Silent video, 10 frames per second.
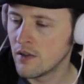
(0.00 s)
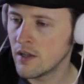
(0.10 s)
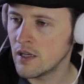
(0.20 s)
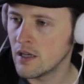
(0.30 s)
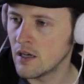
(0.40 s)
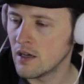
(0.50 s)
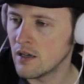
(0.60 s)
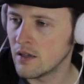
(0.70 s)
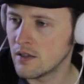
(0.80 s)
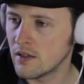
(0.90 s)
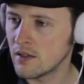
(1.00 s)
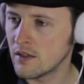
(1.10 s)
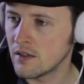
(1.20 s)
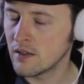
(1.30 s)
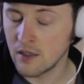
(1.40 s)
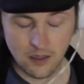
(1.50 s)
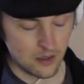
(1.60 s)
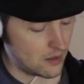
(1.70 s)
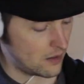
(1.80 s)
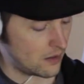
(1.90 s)
the
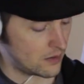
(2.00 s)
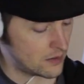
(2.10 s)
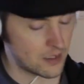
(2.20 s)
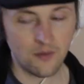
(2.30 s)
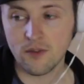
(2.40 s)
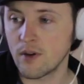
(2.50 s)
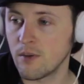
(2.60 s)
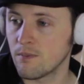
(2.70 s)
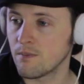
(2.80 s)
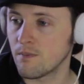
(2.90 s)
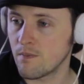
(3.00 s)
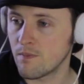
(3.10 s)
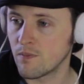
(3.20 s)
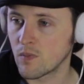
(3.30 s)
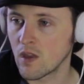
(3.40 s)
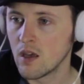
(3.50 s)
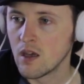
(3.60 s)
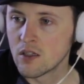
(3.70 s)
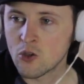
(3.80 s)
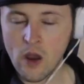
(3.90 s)
7th fret.
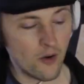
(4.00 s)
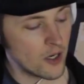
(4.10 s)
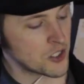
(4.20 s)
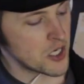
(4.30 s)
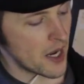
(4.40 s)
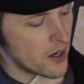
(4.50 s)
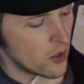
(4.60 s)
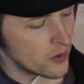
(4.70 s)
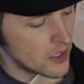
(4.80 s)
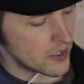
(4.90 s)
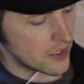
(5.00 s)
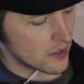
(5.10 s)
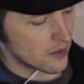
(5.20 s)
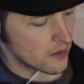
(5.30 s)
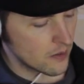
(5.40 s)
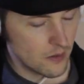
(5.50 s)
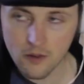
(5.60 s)
So we have our G Ionian here,